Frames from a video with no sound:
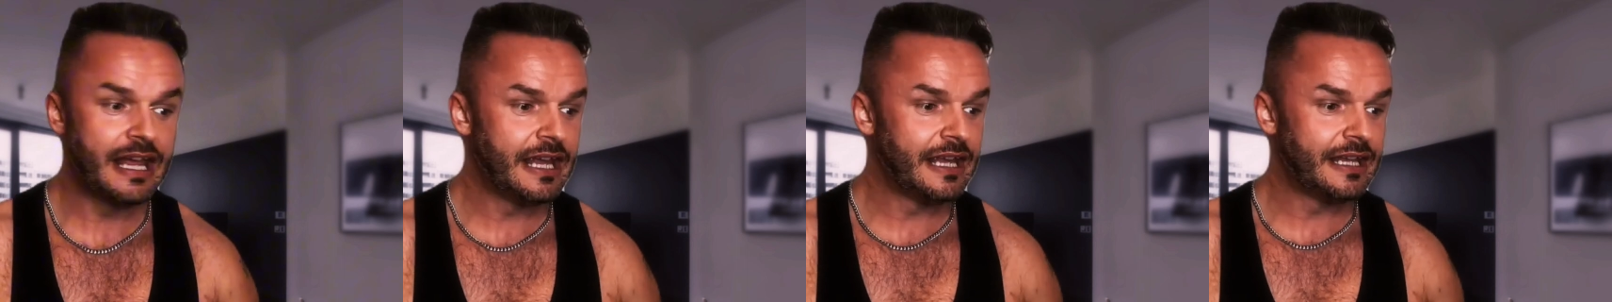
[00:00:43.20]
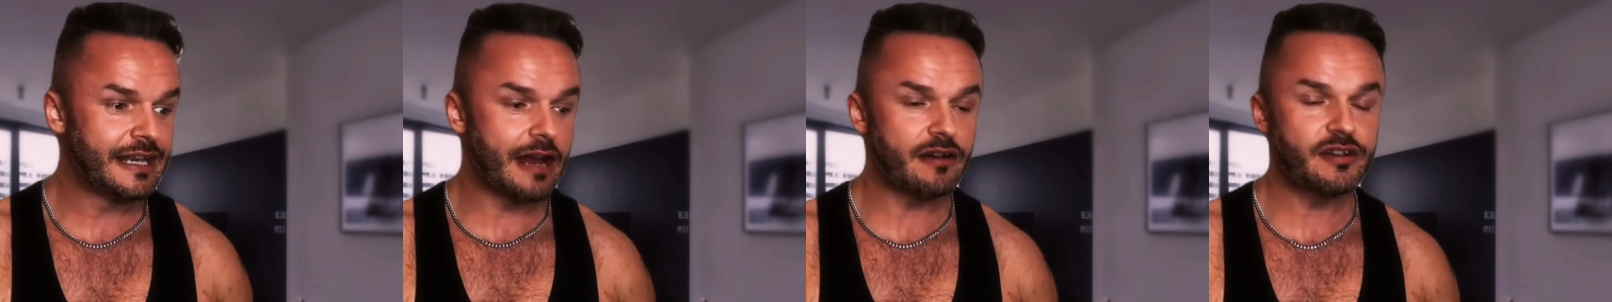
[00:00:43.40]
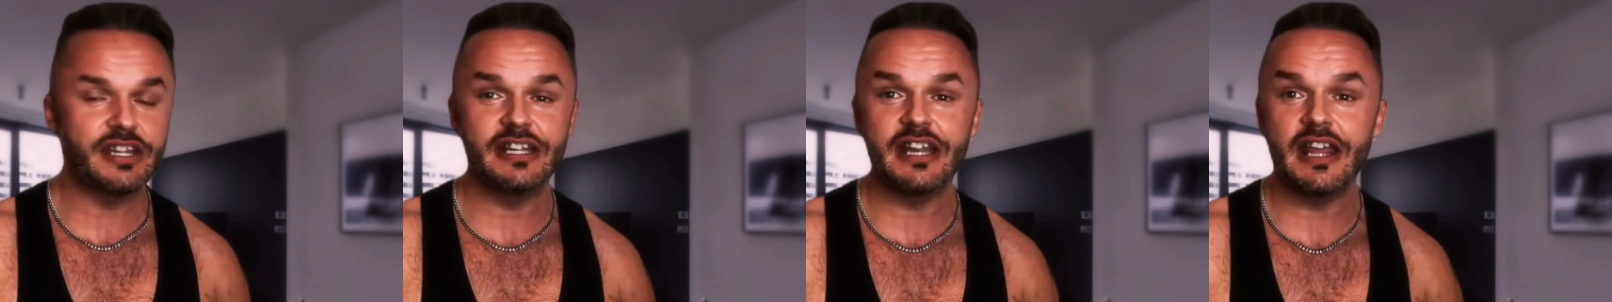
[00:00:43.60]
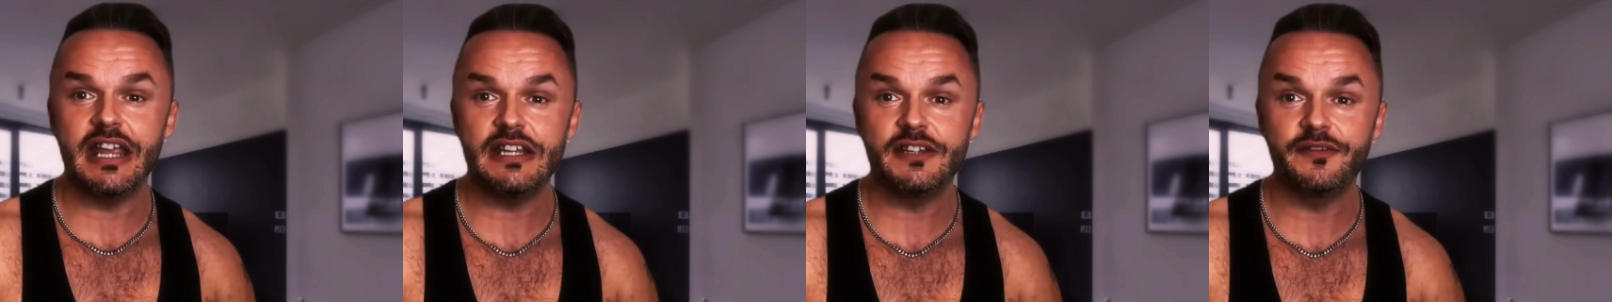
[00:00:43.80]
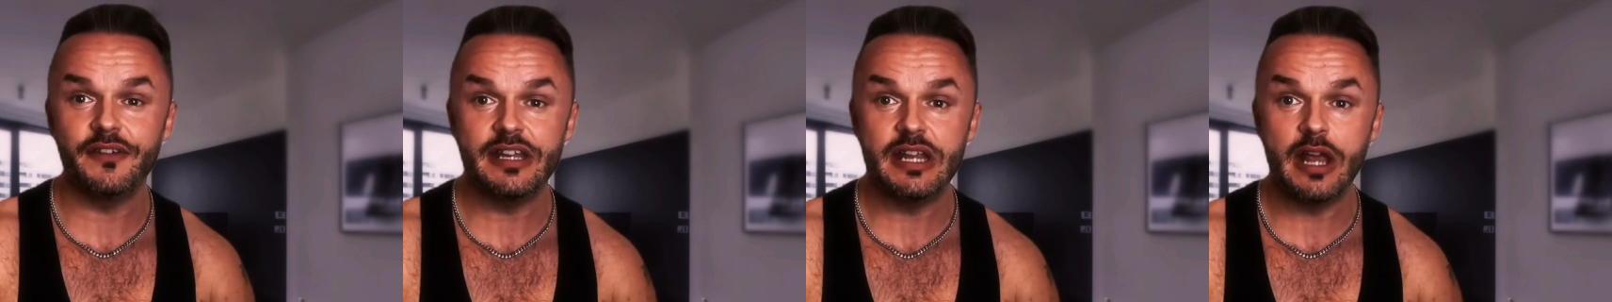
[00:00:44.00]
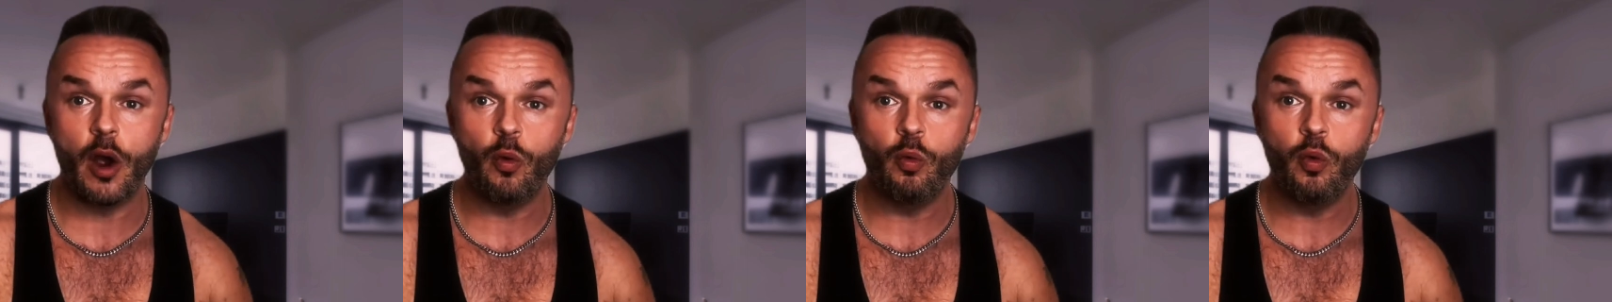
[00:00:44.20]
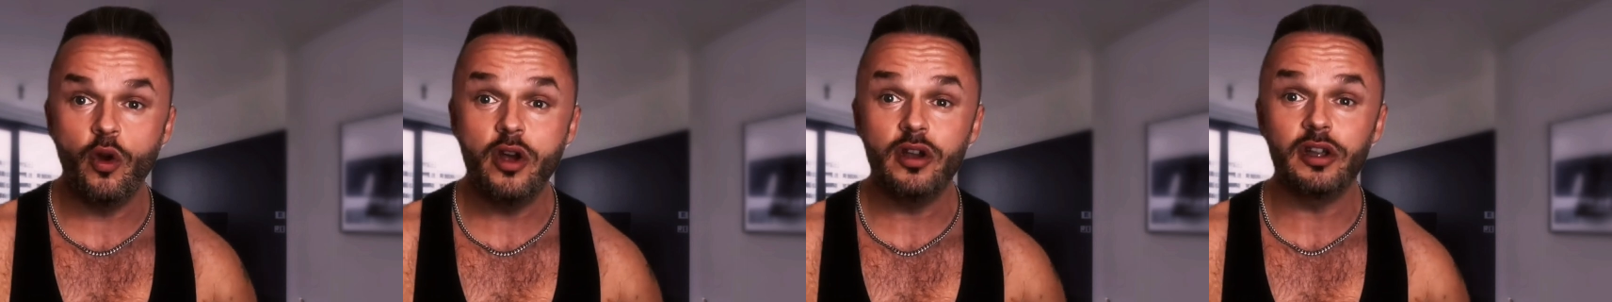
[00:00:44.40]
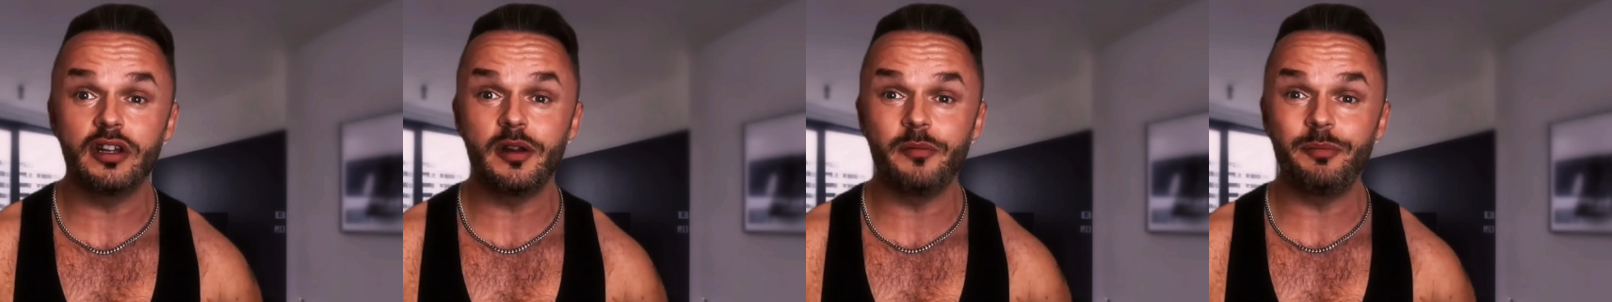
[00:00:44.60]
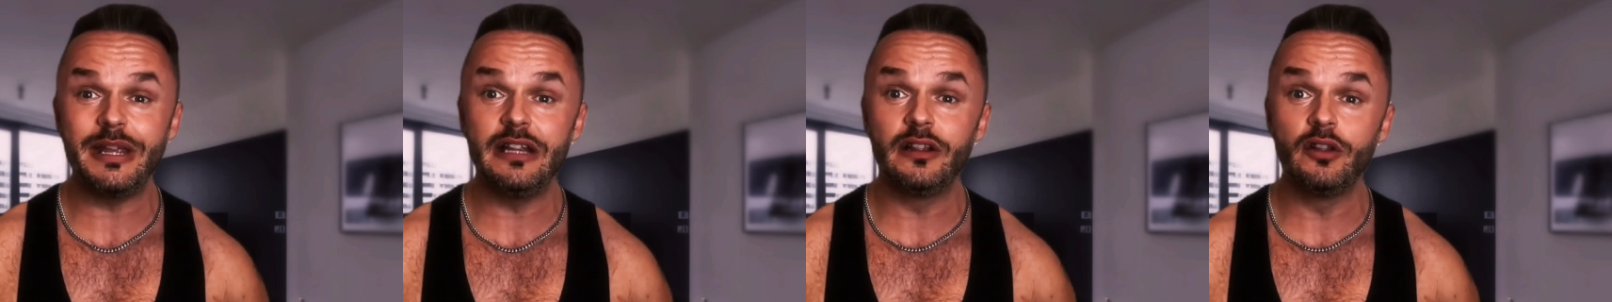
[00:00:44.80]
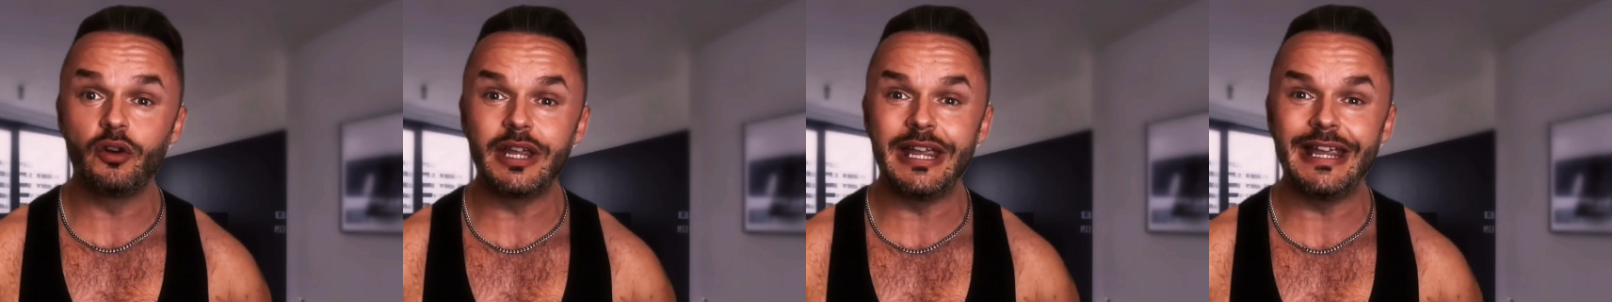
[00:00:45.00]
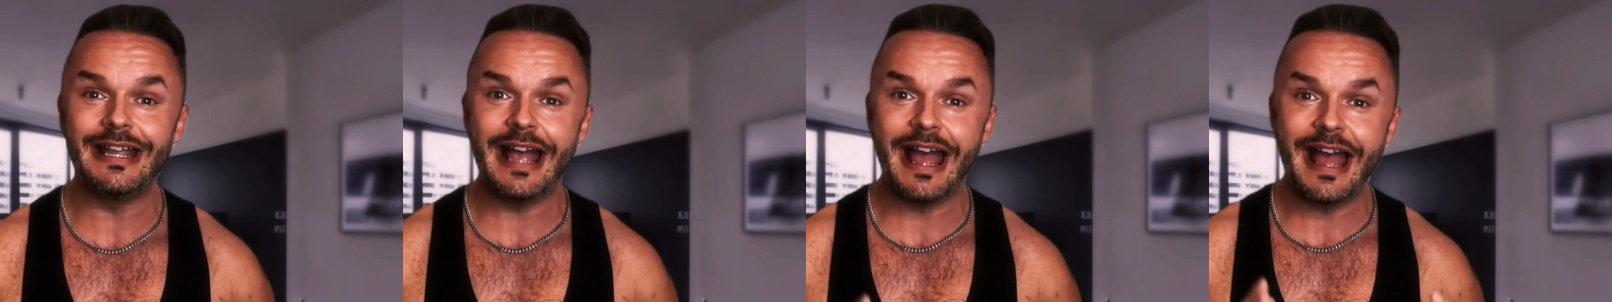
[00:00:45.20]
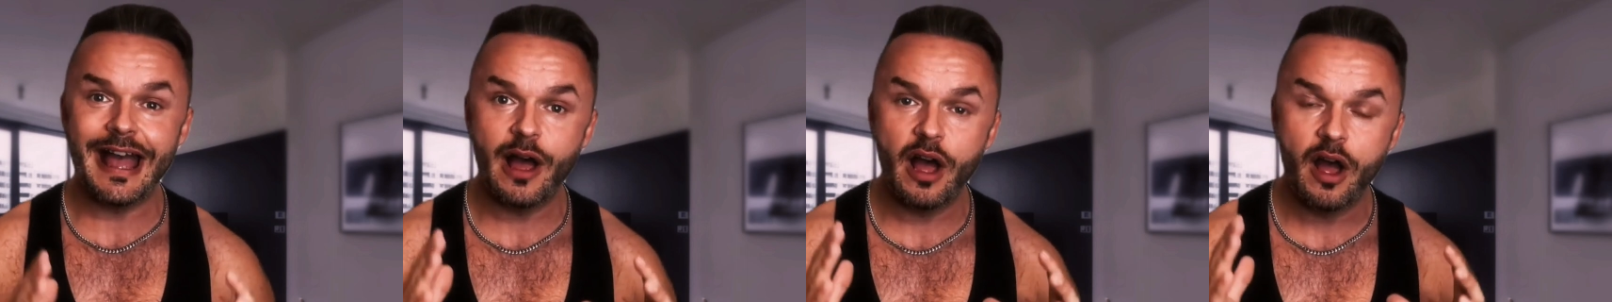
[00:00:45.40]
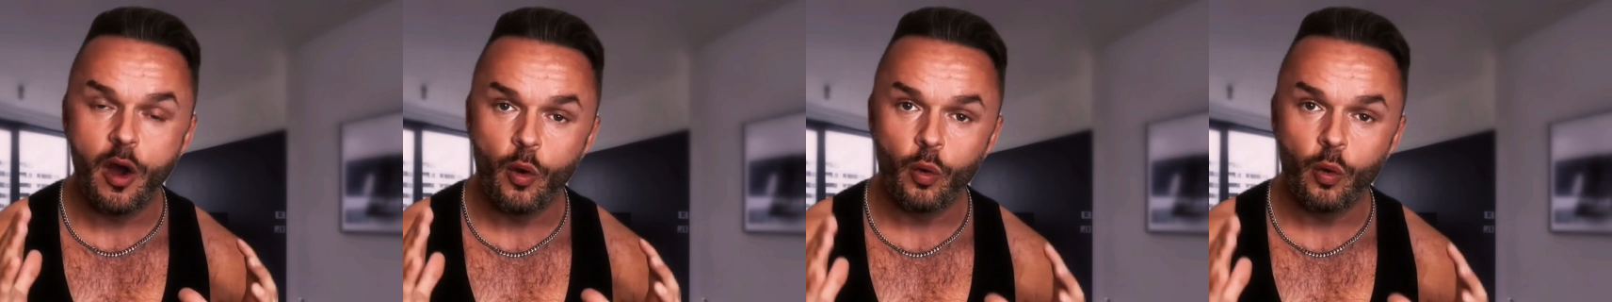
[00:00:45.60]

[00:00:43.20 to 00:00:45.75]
Now, today's video, we're going to be looking at